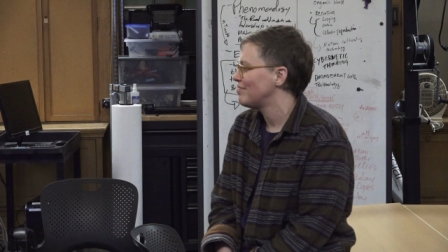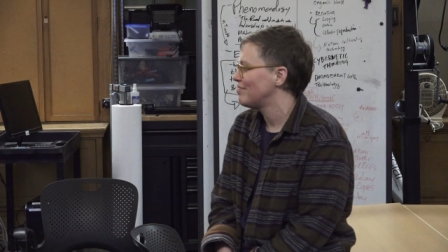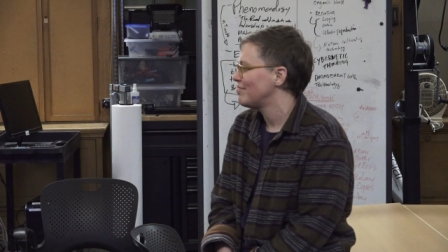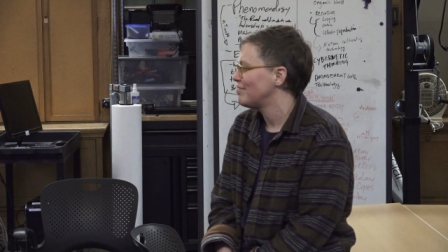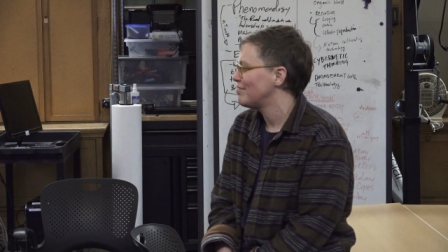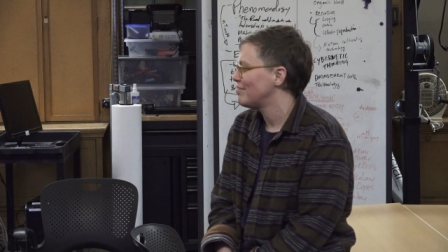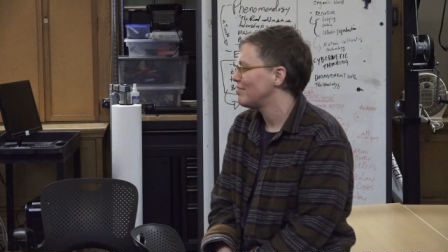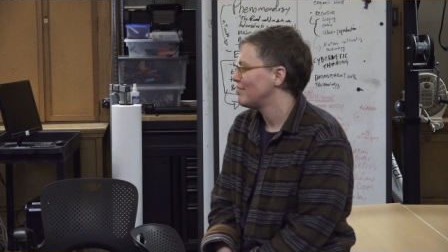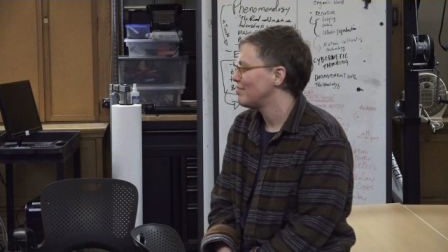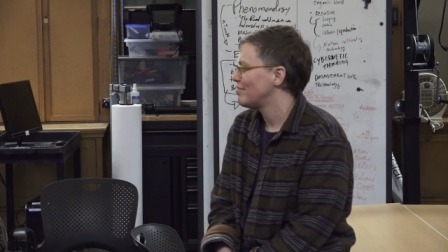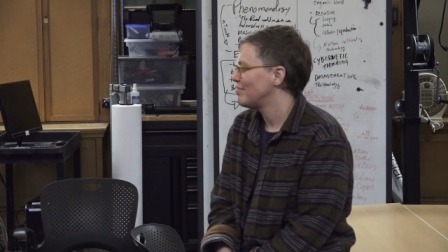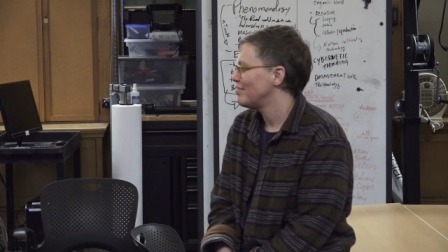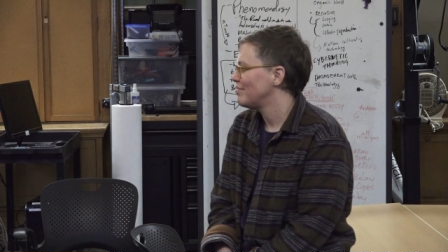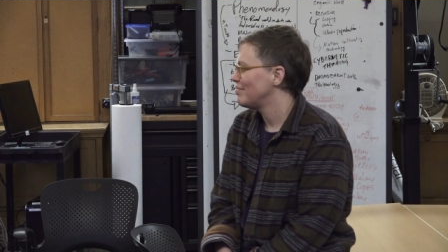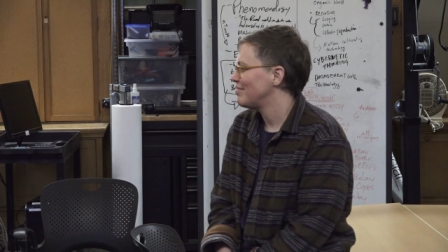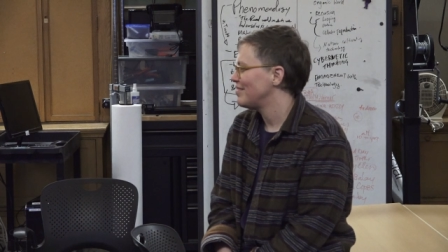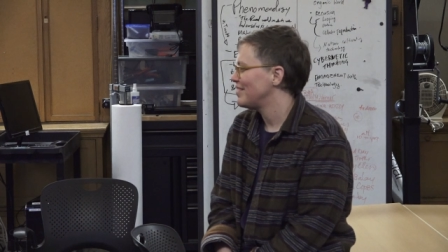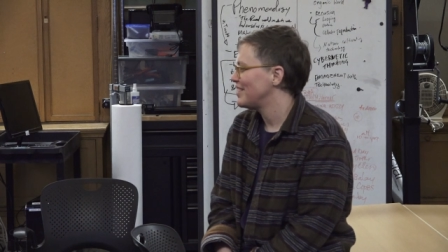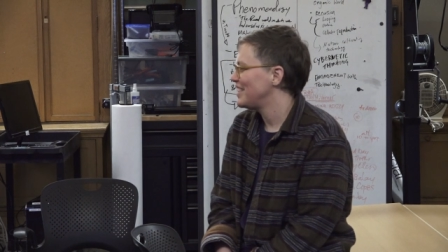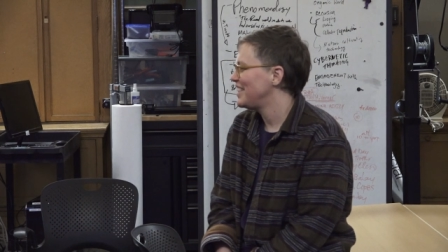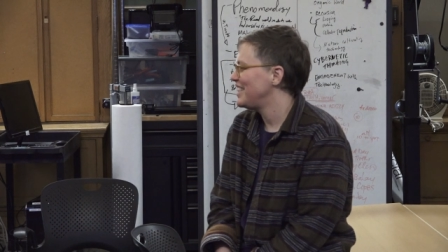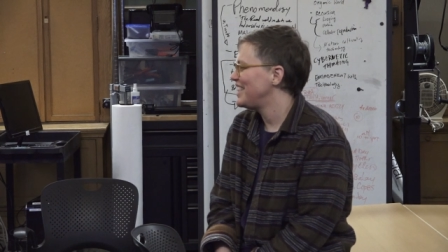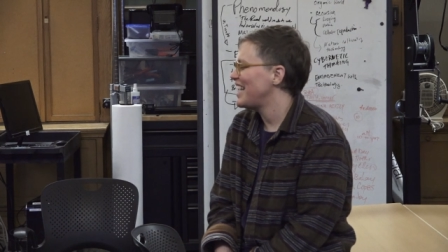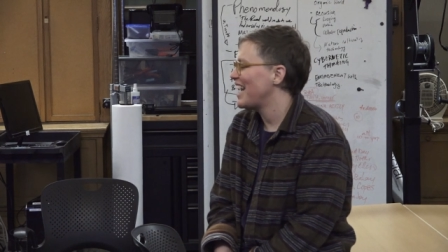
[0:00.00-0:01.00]

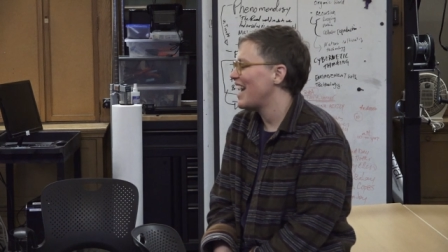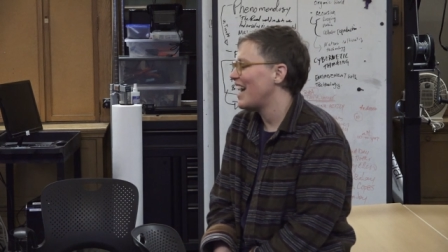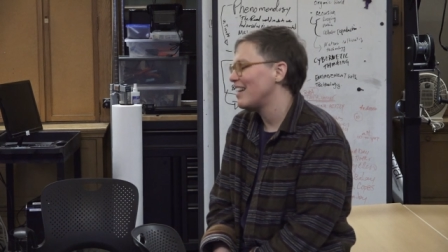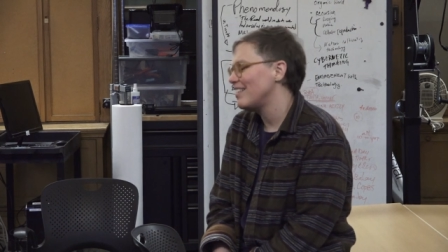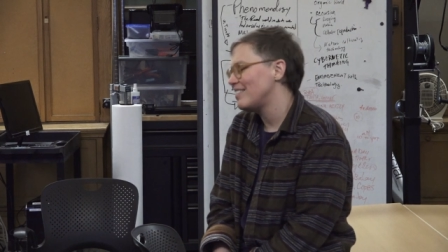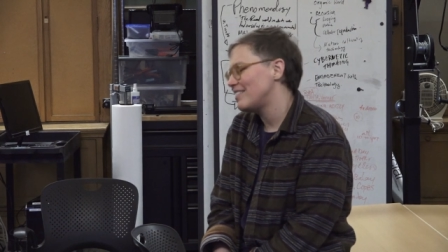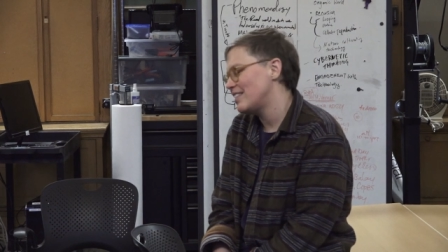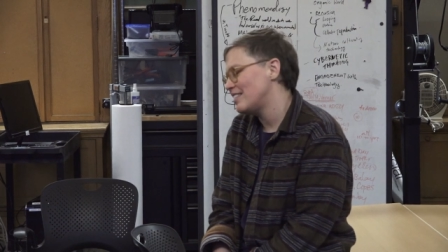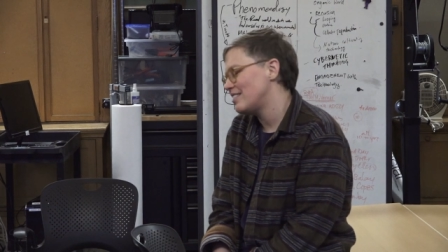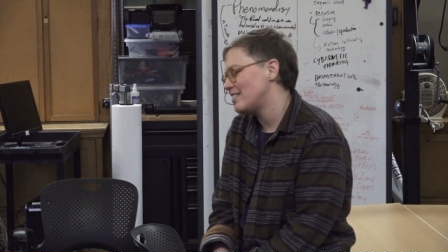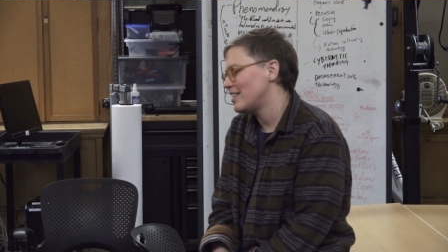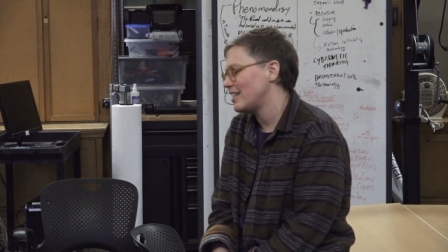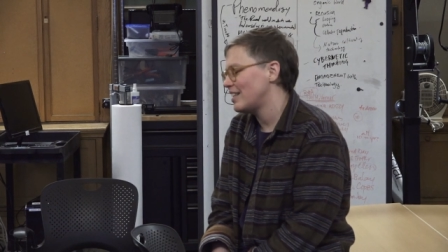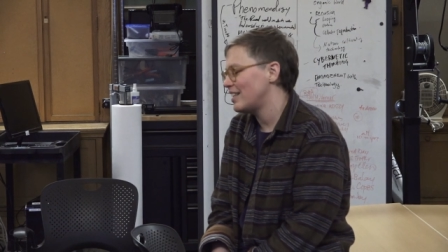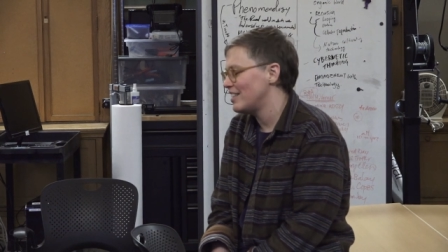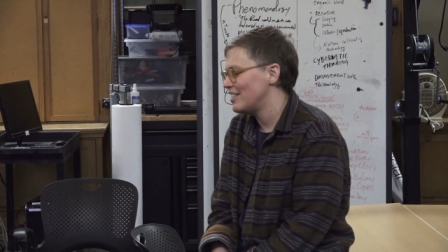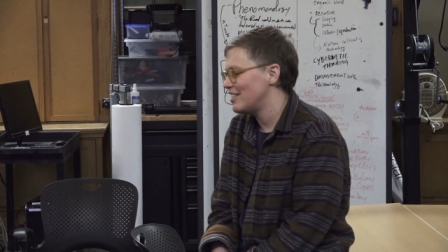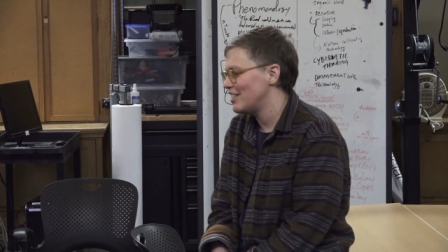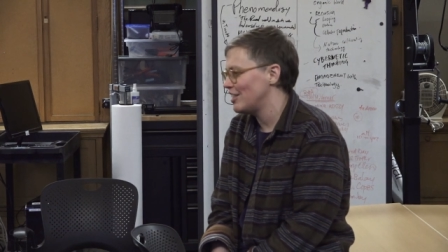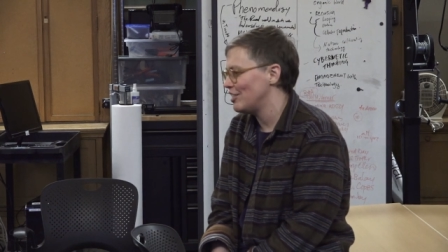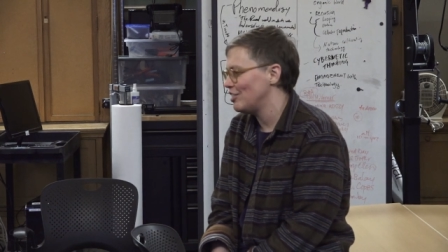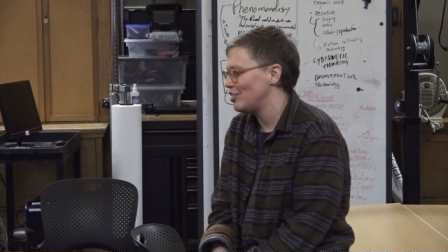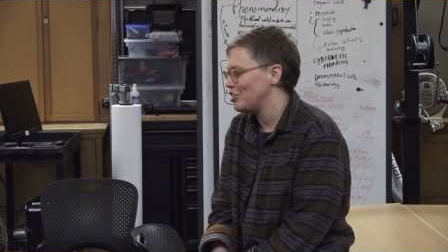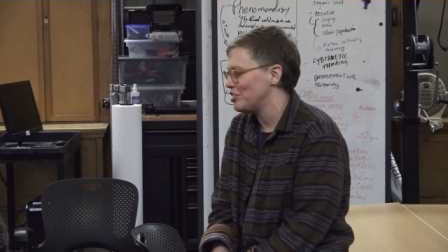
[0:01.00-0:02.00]
incidentals. Yes, it's the
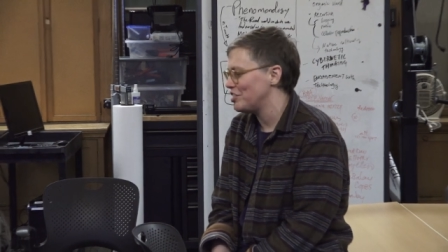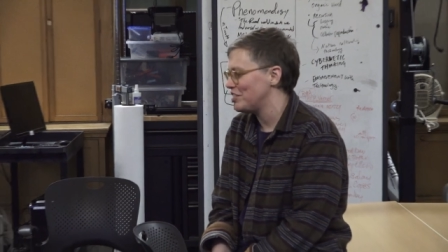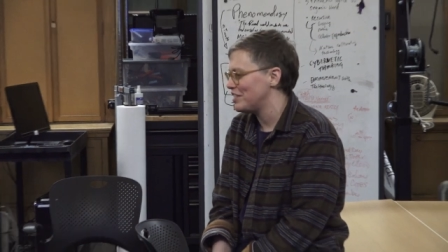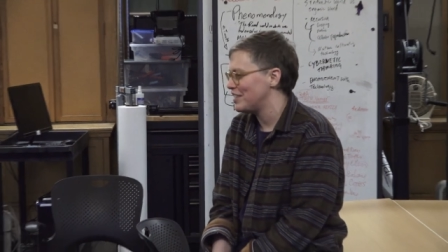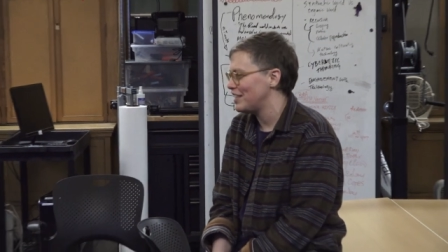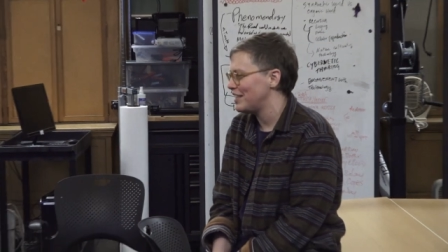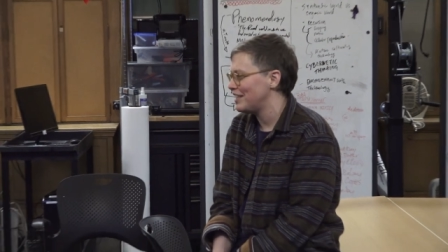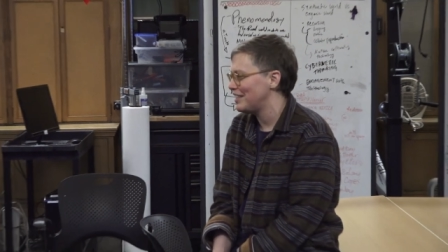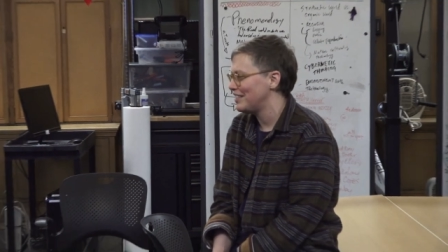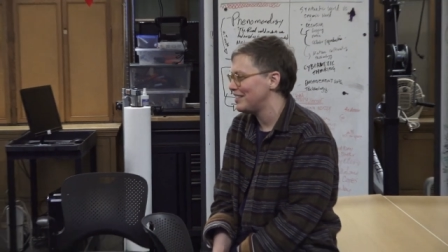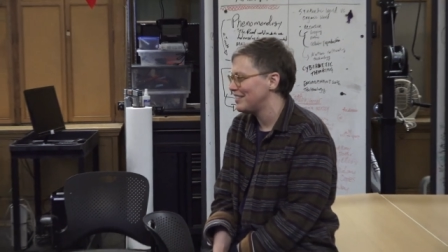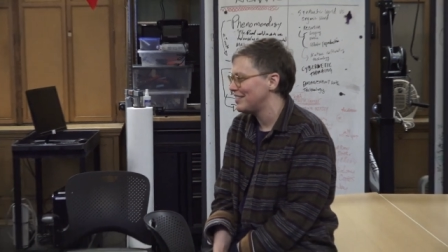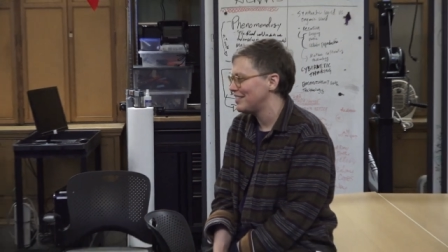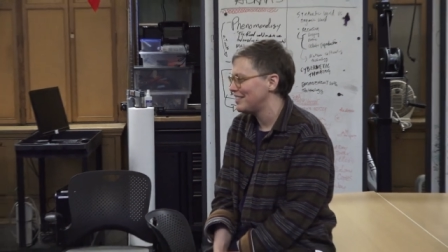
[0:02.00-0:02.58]
contingency.